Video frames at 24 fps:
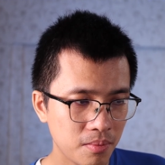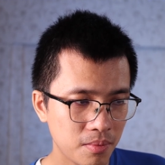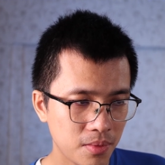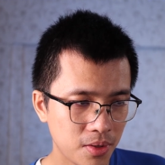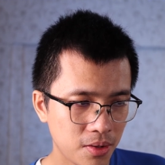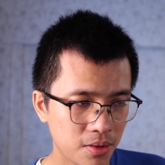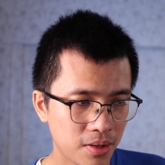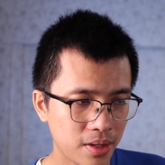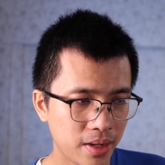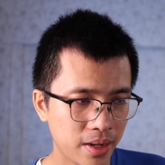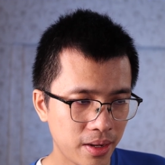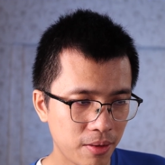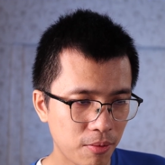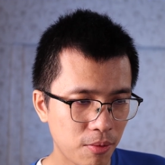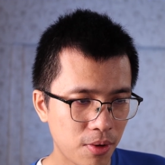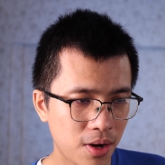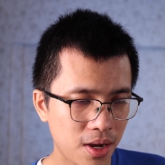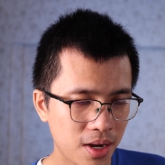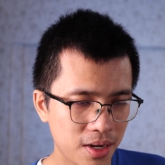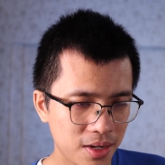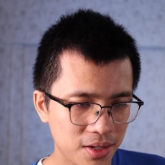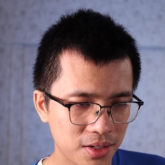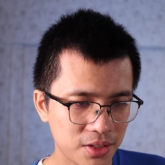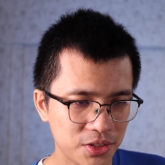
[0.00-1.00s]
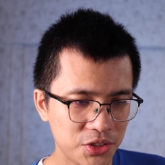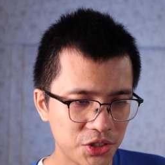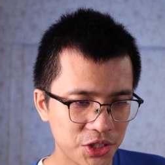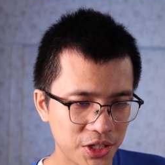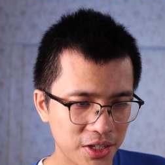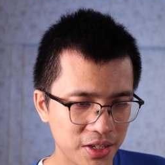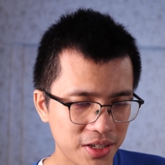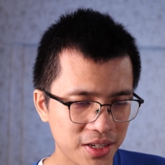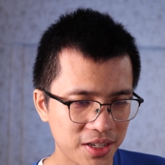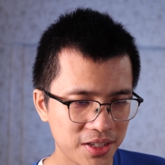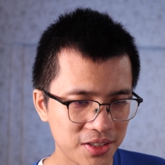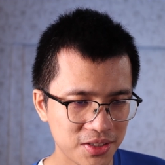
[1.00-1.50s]
Okay, what a
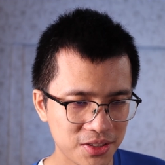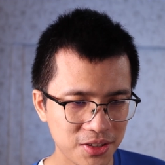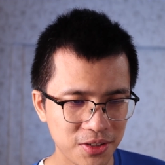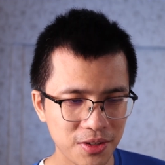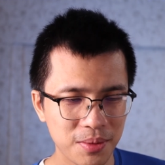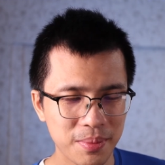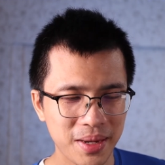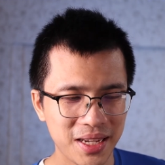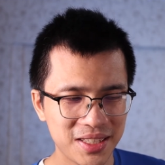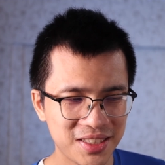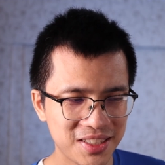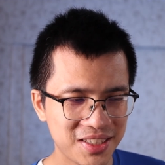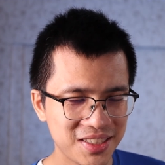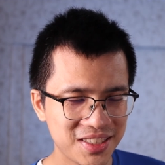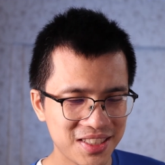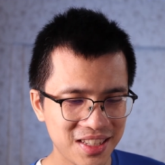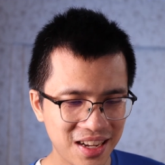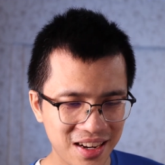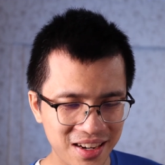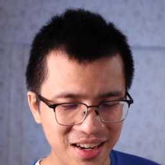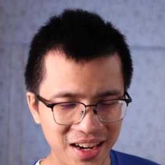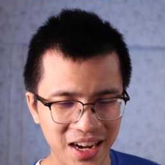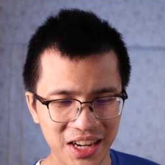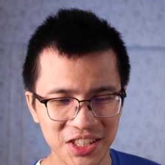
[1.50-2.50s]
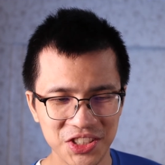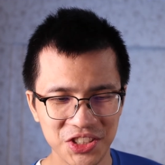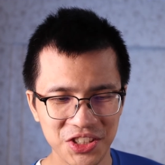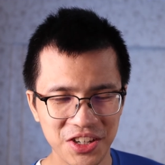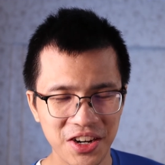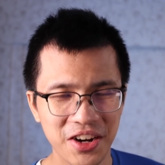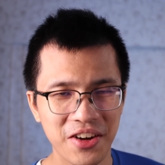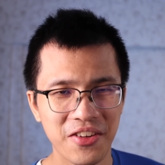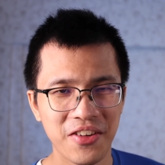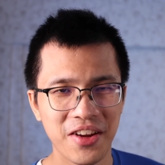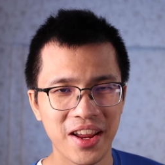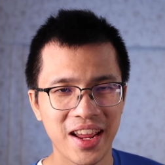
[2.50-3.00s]
journey. So you basically studied
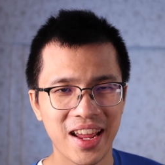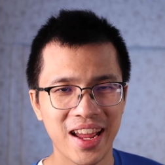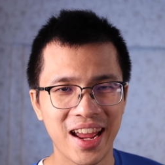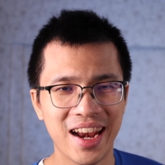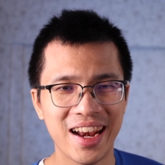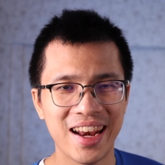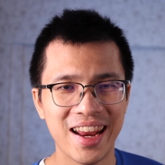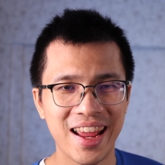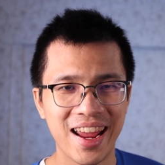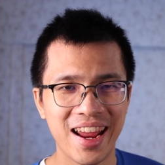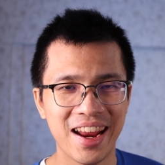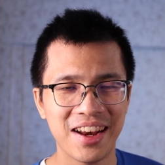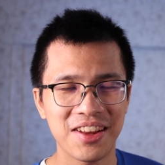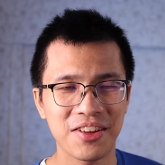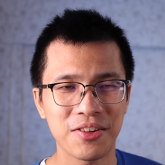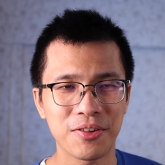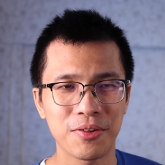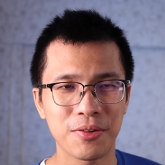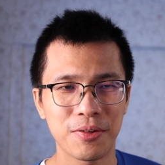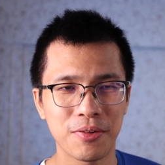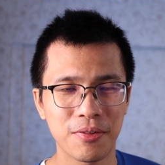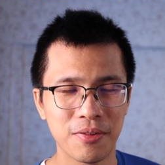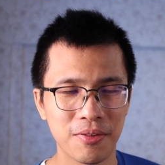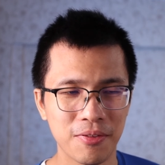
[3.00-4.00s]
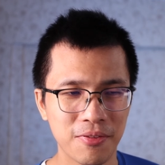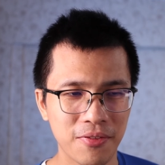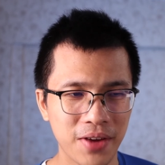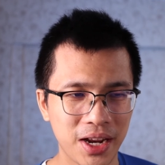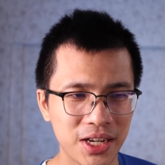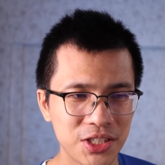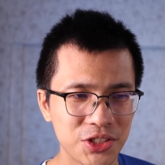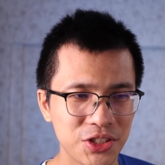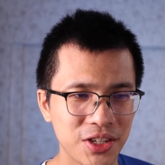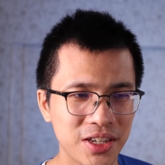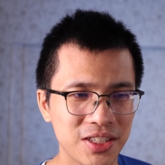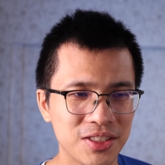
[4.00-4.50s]
engineering and then you
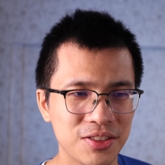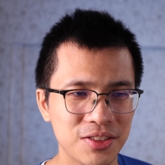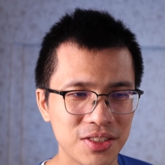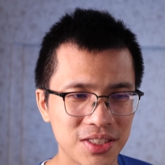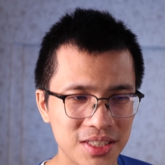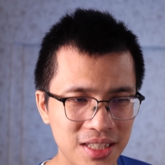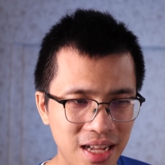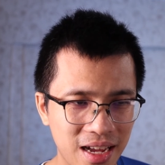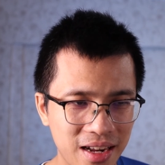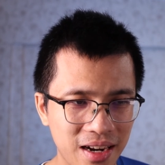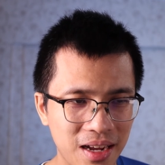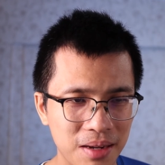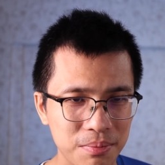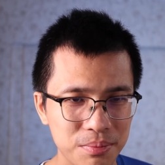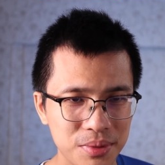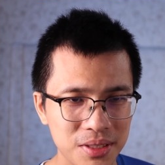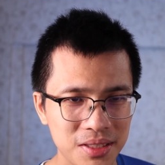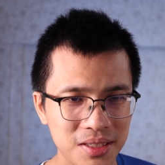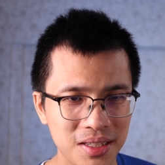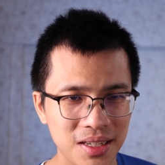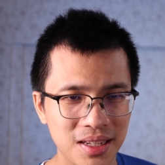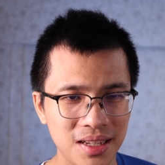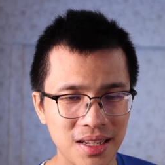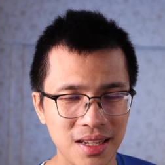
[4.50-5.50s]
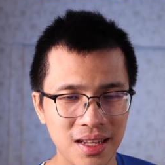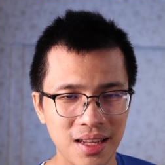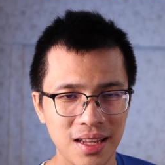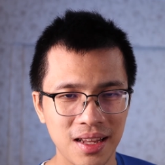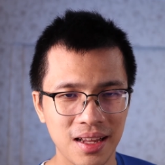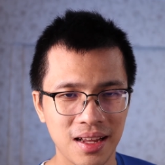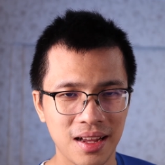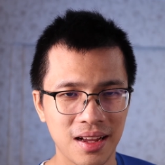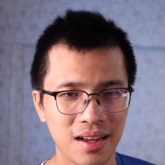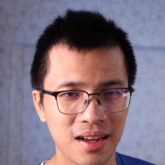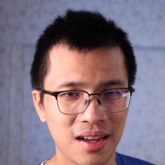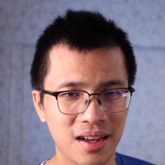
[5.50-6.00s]
venture into startups,
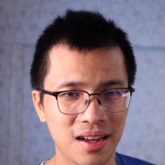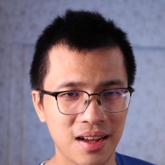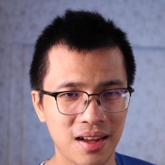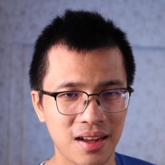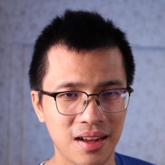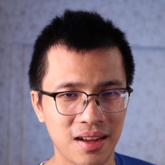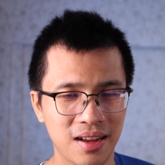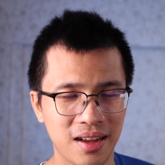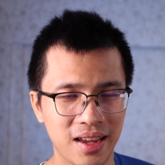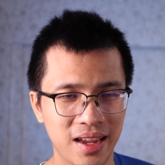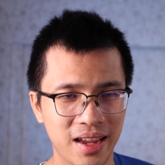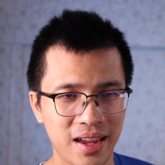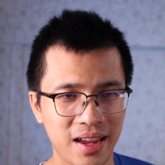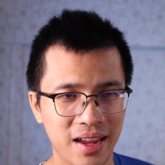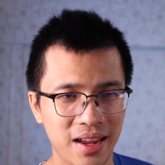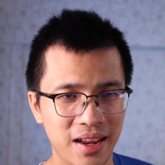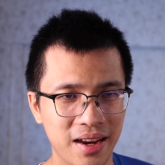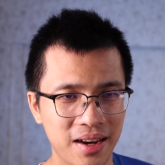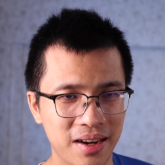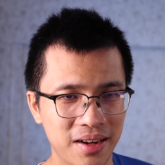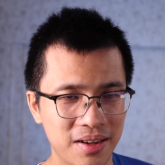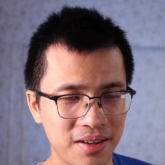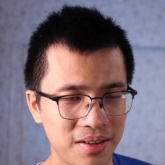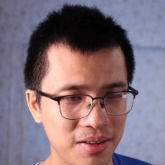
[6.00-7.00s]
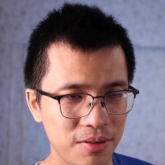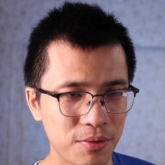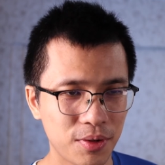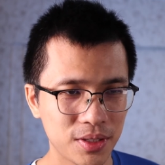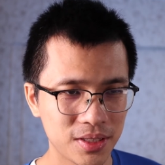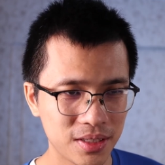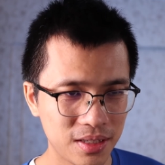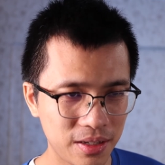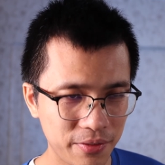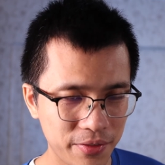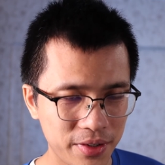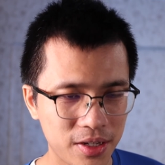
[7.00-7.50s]
and it
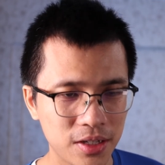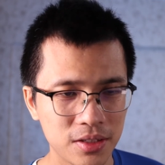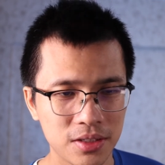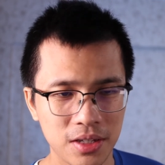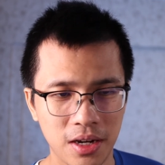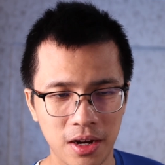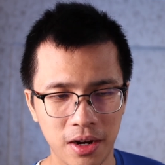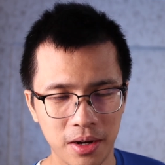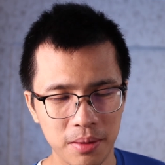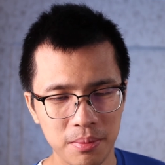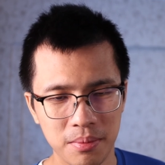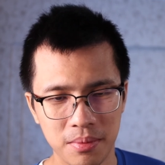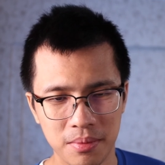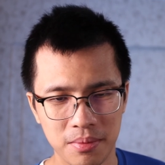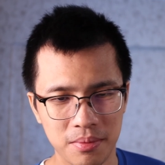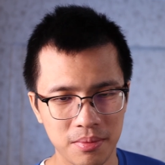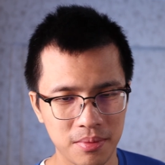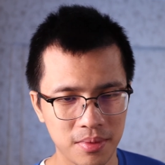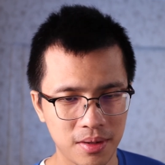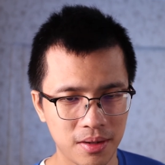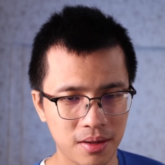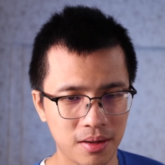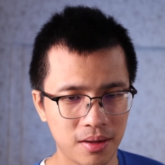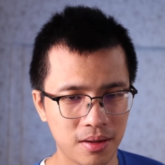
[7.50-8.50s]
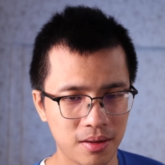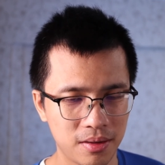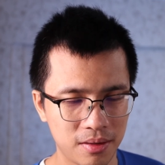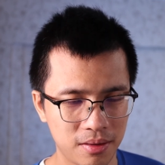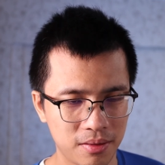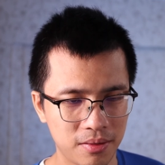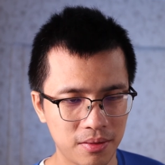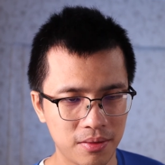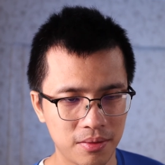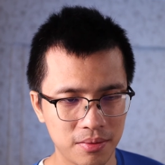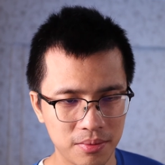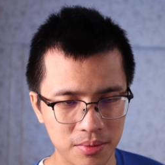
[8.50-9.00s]
was a difficult time
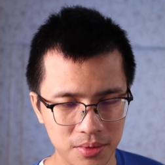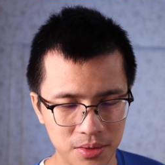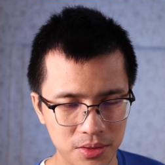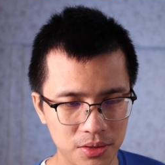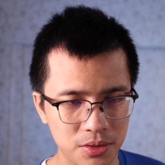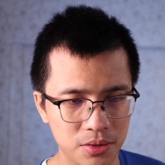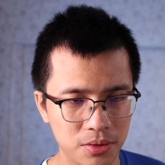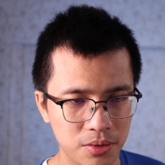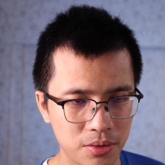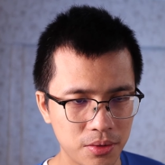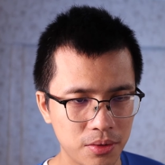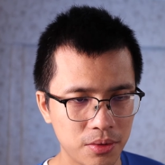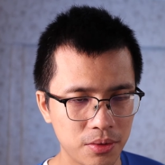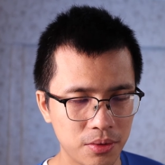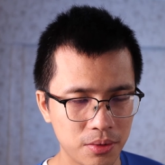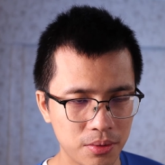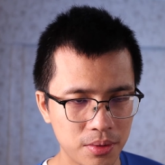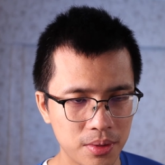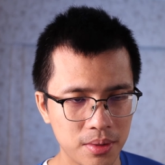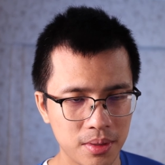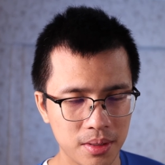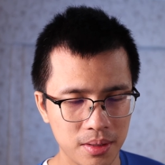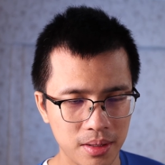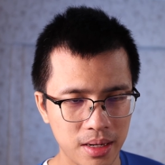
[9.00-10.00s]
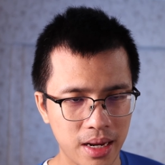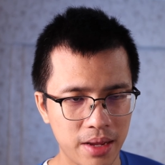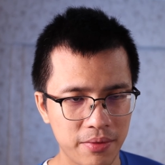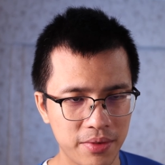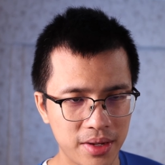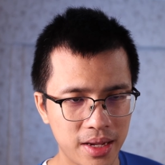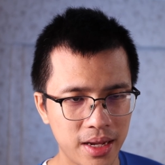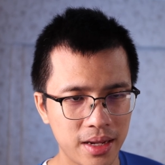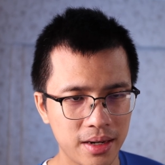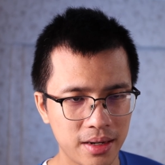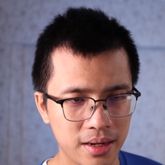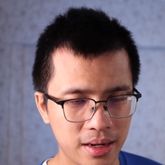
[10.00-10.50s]
to
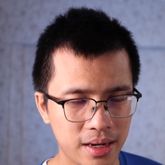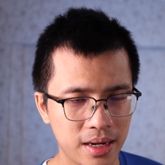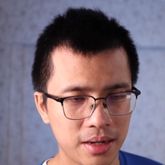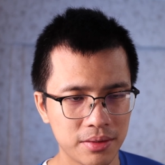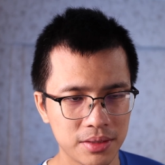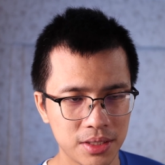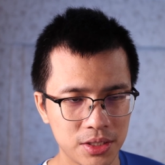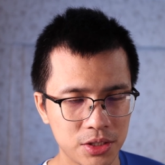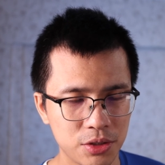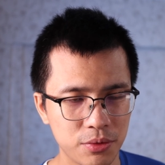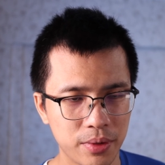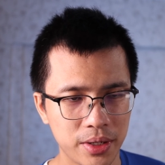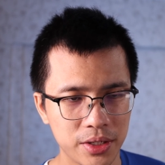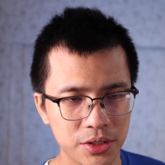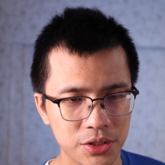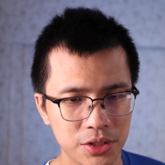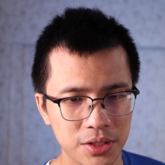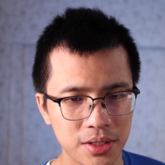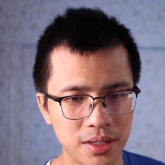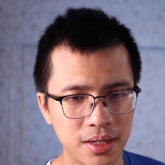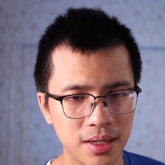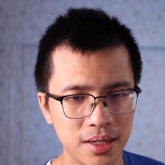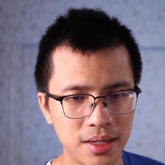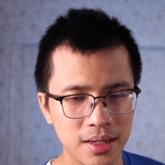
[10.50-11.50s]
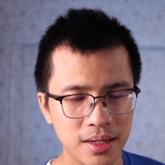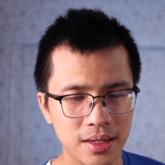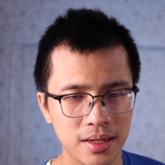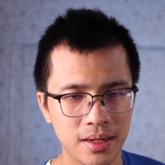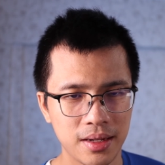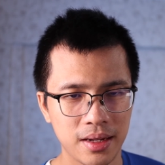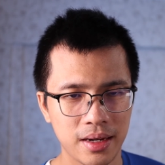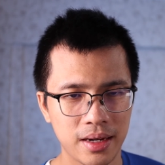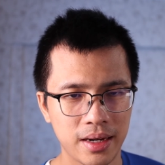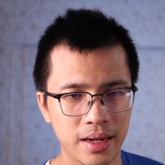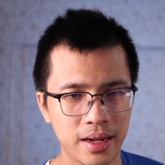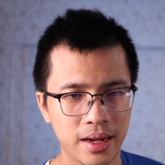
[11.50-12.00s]
navigate the kind of situation.
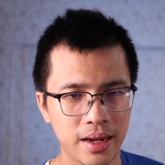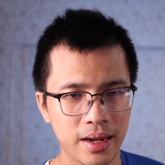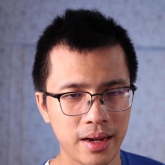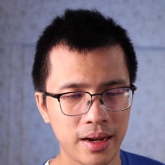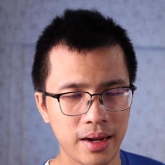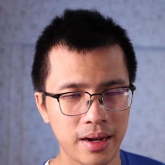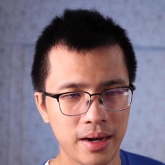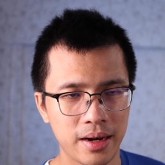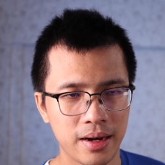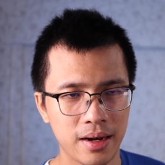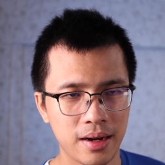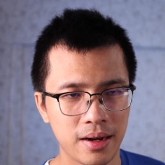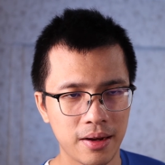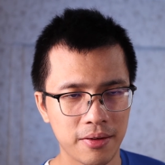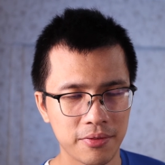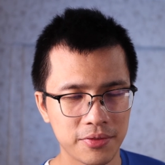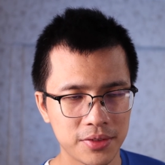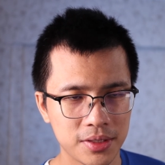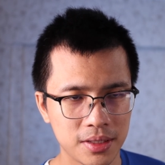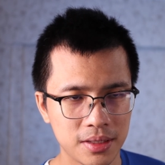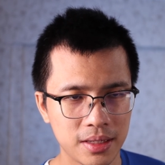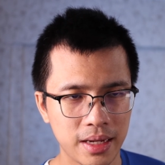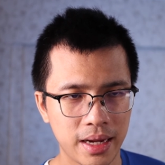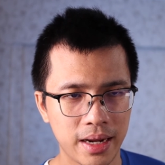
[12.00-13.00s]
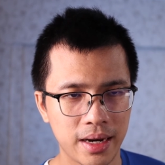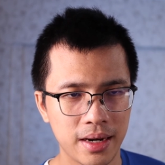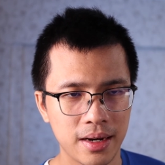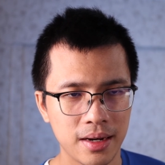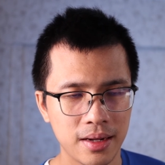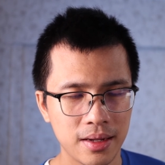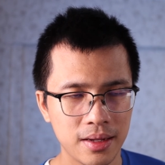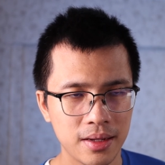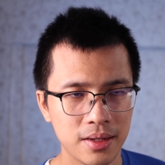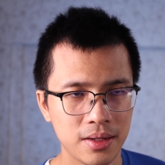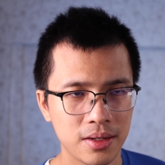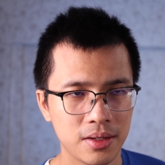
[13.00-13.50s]
And then after
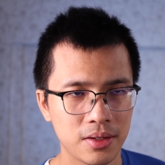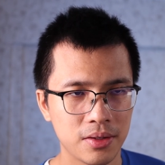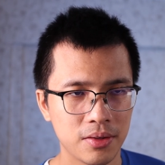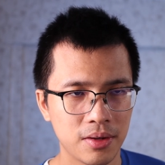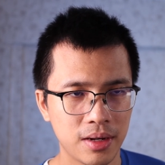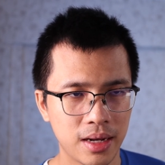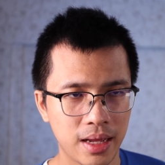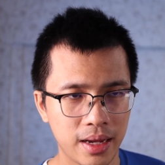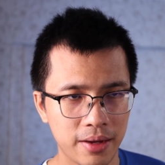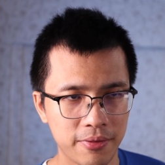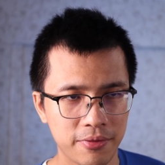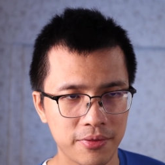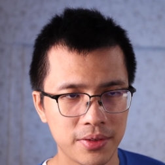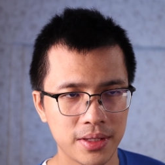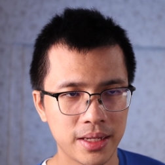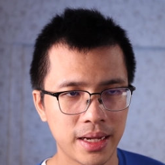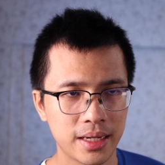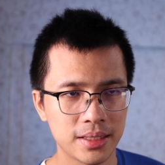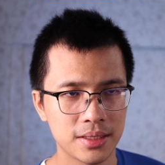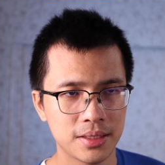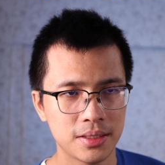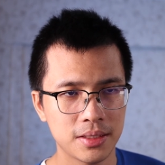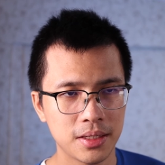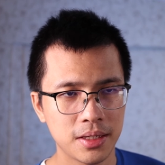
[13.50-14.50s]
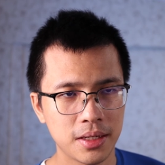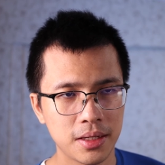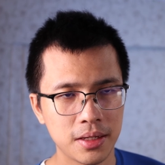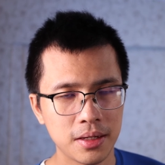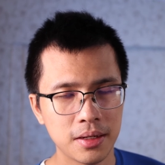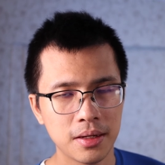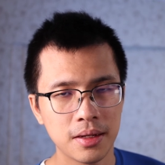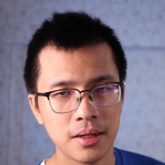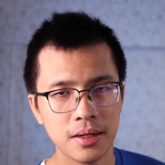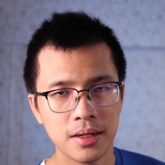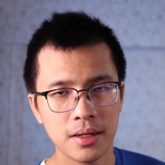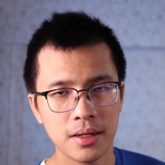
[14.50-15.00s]
that, you left that scene